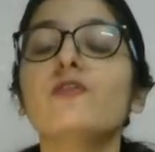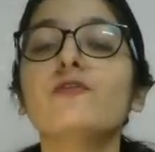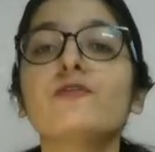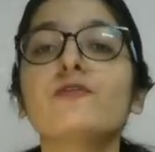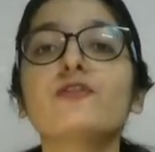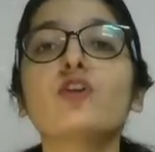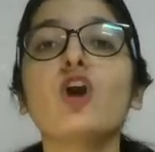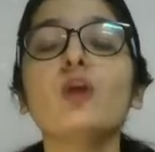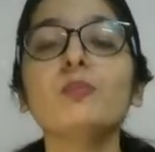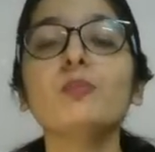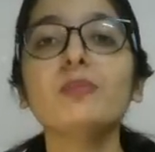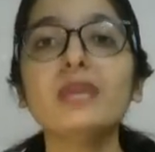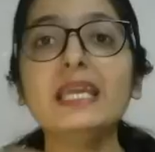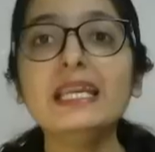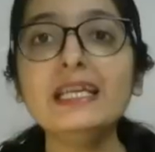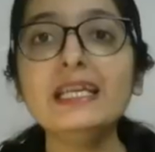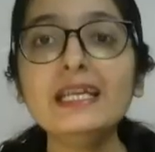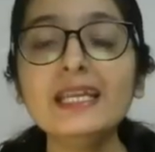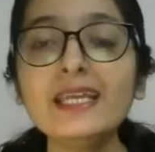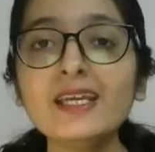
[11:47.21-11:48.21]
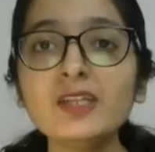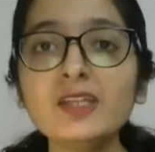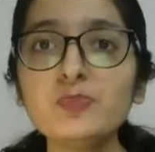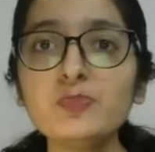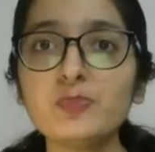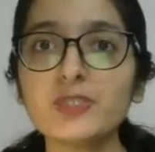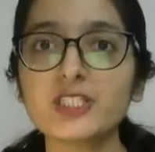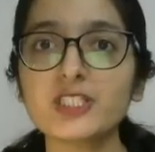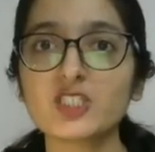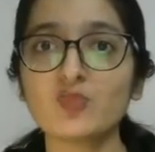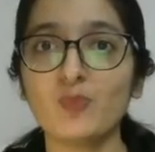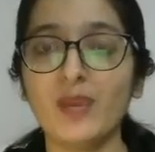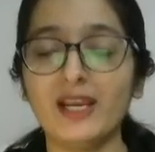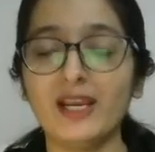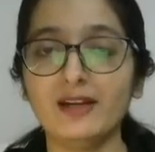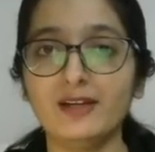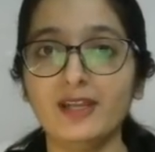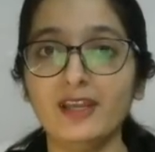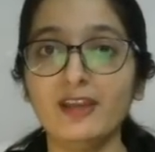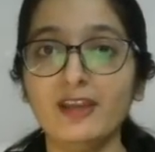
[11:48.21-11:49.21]
From Indian
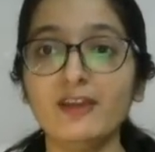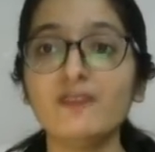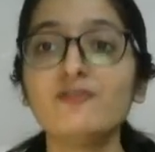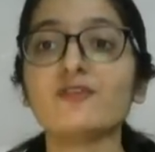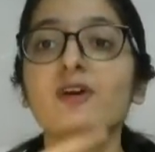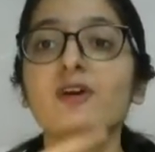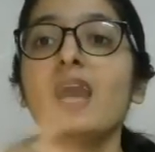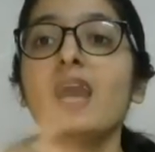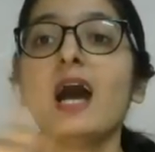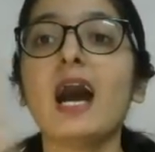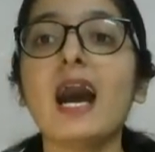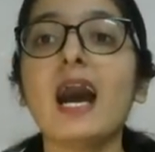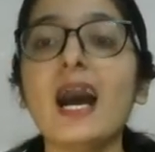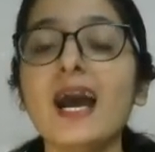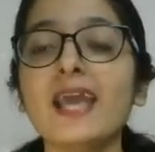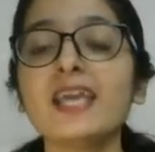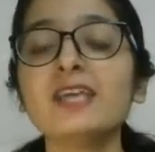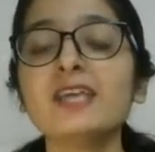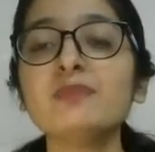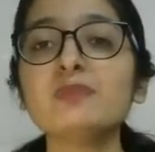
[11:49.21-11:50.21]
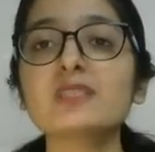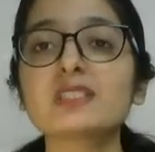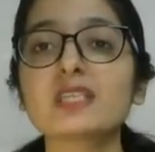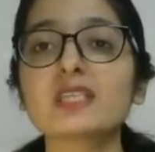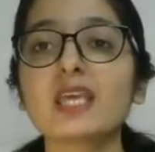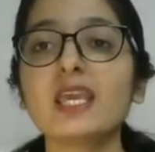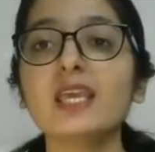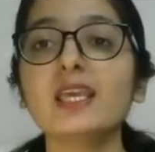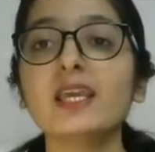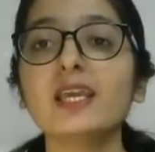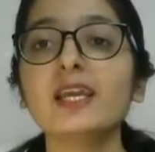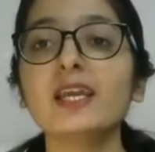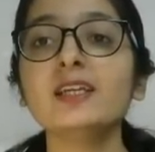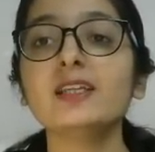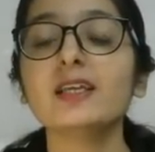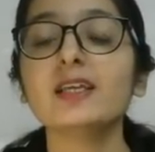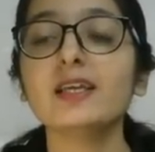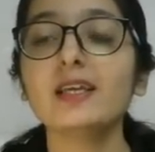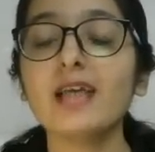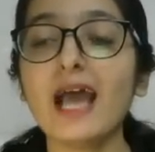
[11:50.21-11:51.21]
perspective, I am saying
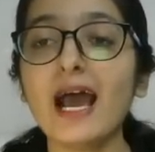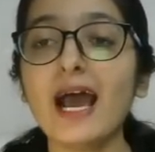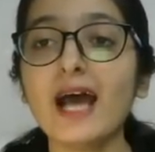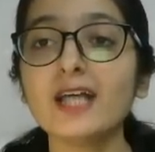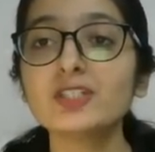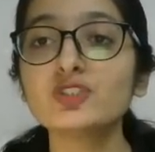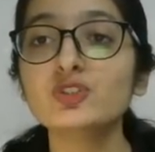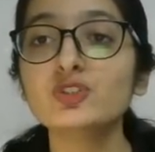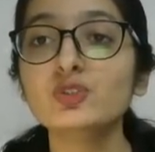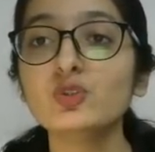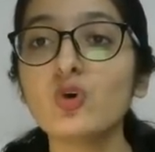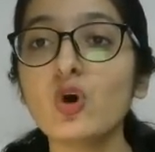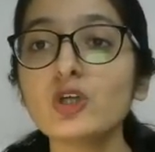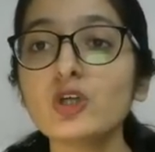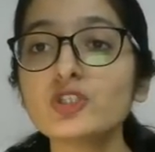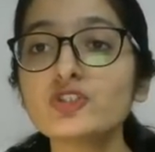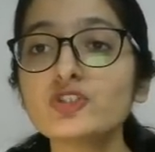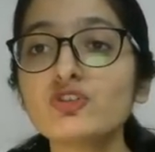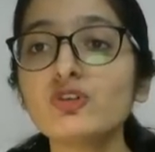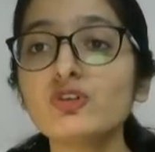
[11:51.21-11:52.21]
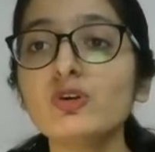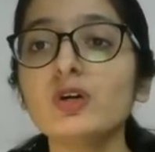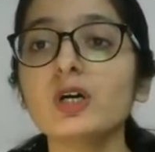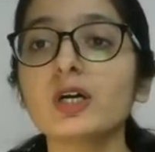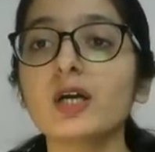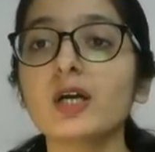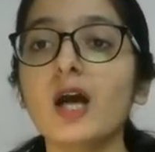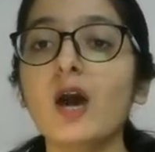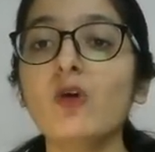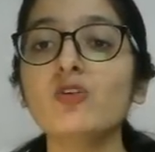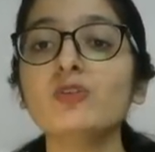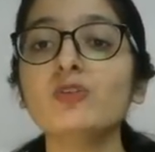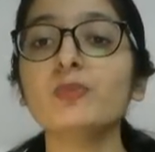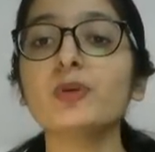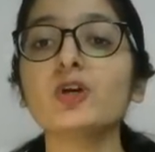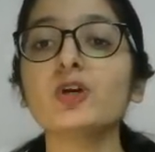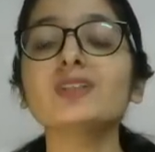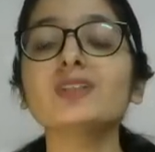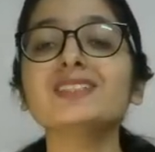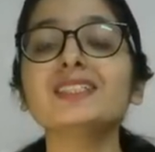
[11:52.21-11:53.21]
it as nostro account
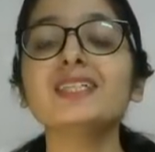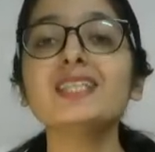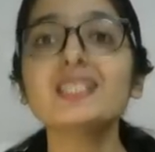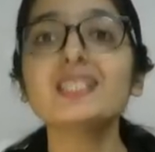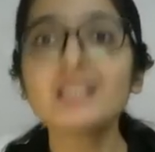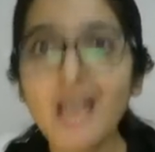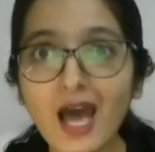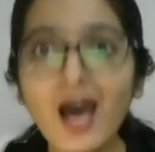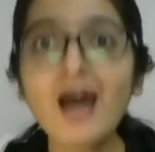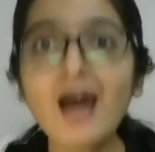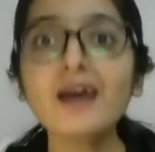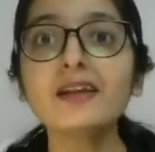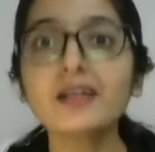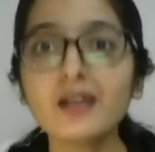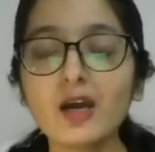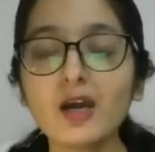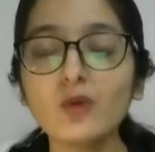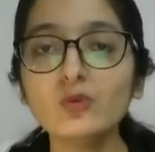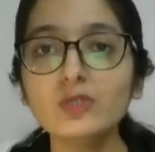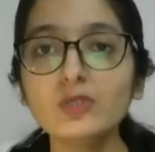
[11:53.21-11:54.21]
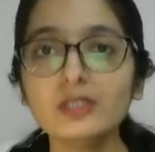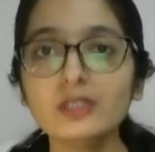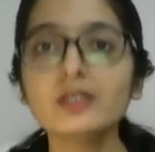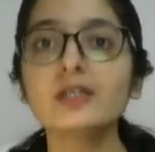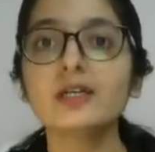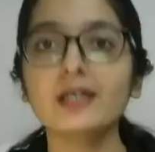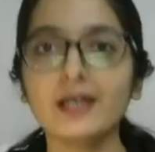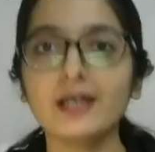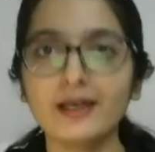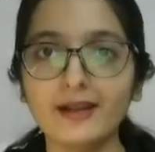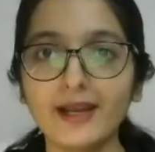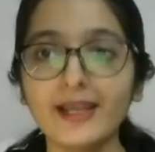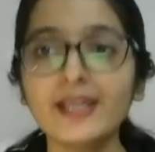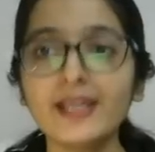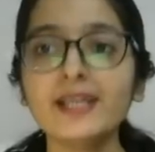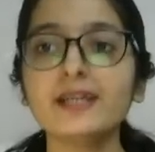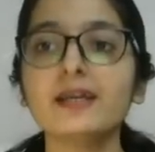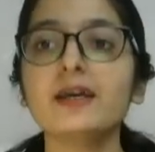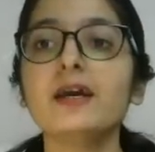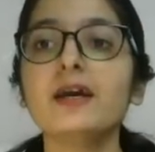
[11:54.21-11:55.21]
because it is our account,
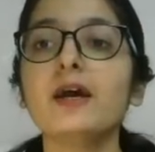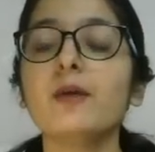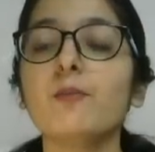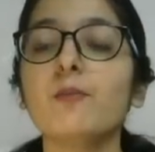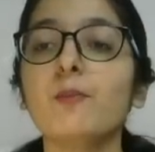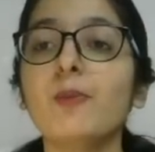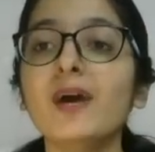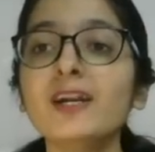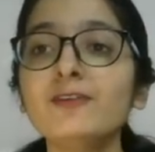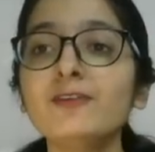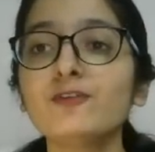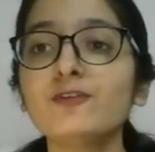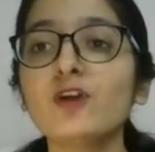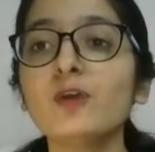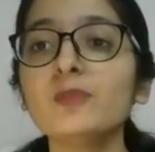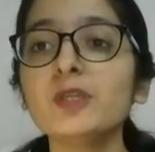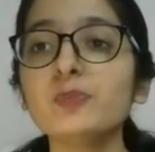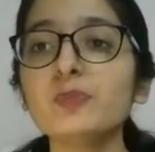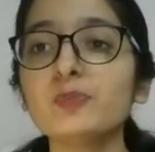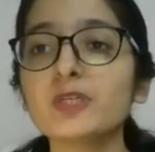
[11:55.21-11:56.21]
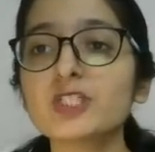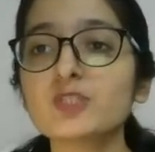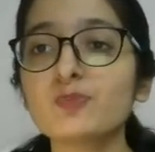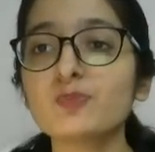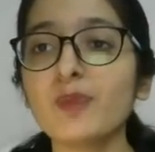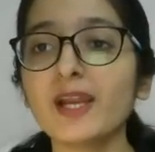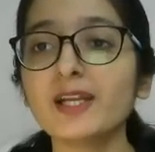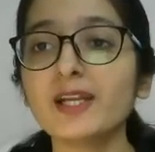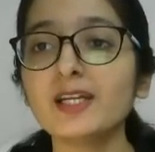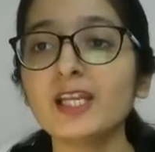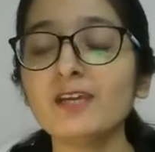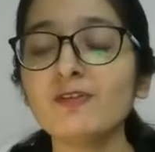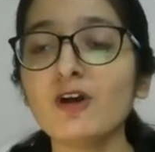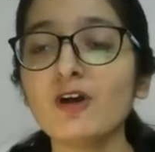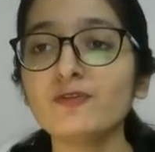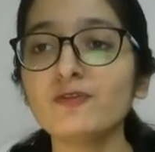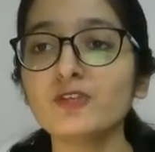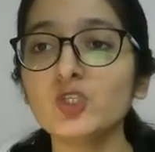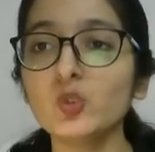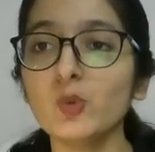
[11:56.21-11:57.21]
right? But from the perspective
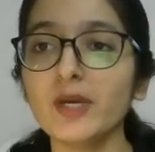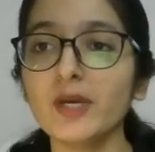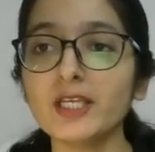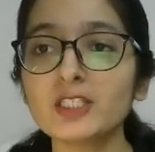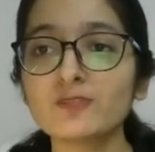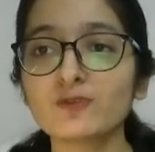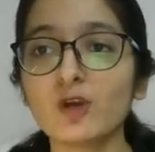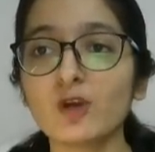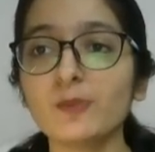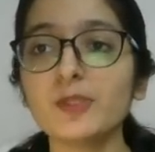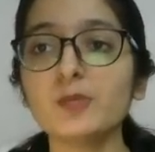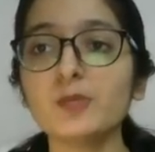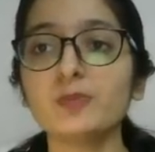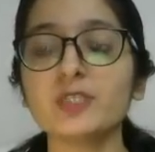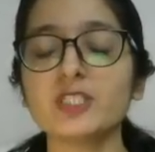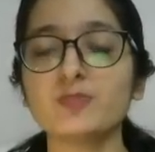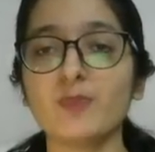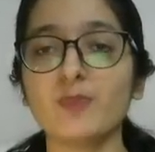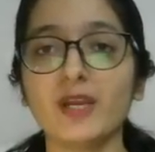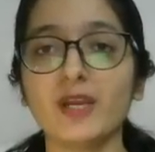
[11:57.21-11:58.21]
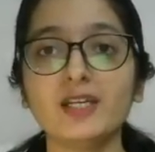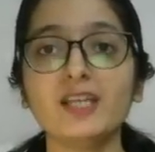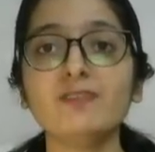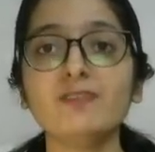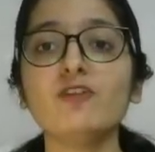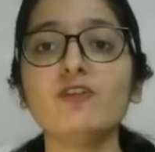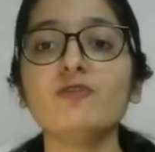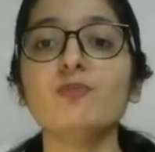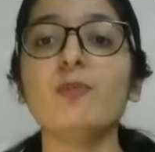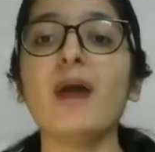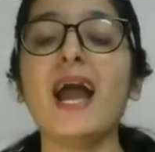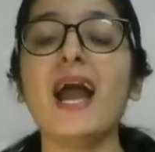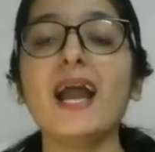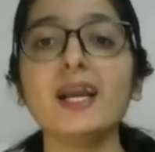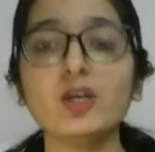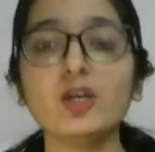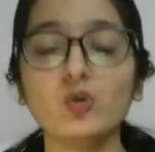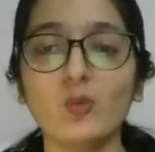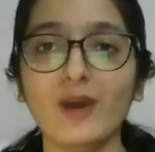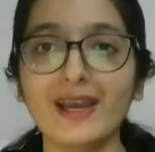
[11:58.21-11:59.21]
of US, from the perspective of
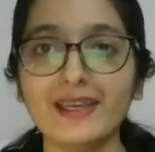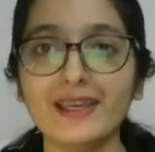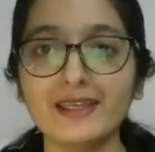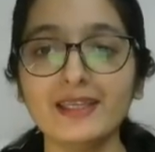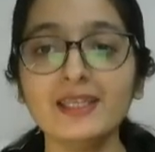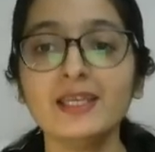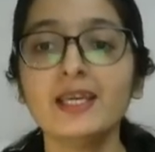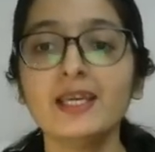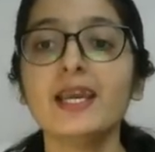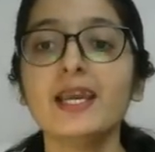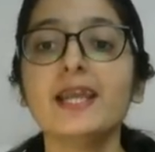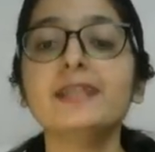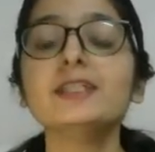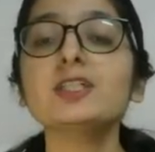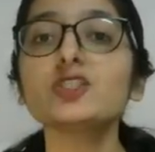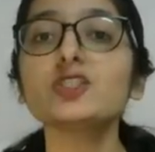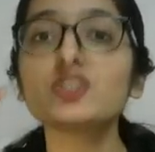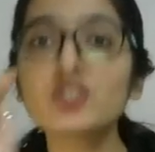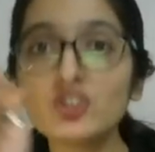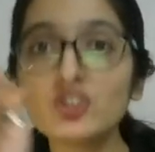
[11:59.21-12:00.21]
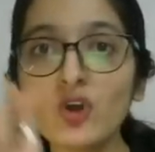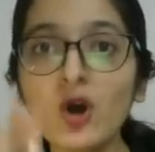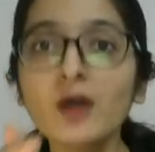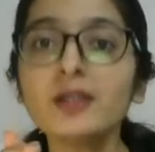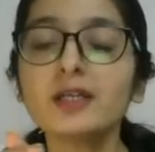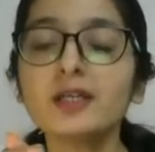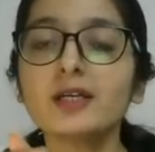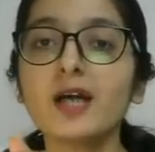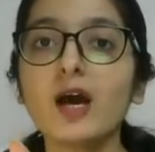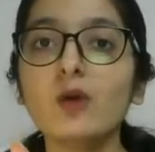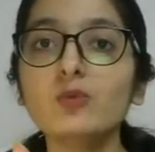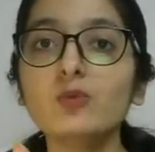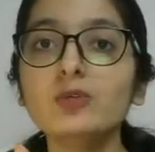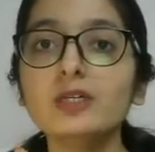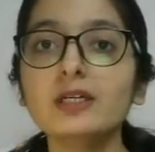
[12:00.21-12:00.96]
bank Y, it is your account.